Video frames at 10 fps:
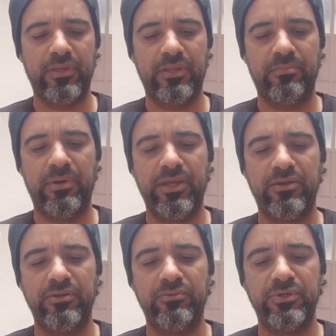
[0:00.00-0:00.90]

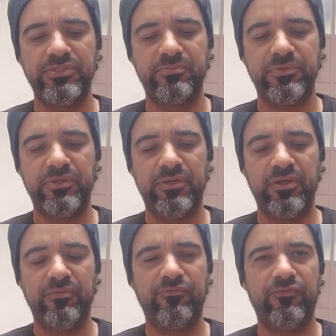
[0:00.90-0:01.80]
micro USB
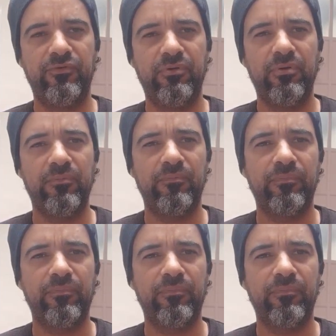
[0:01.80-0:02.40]
here for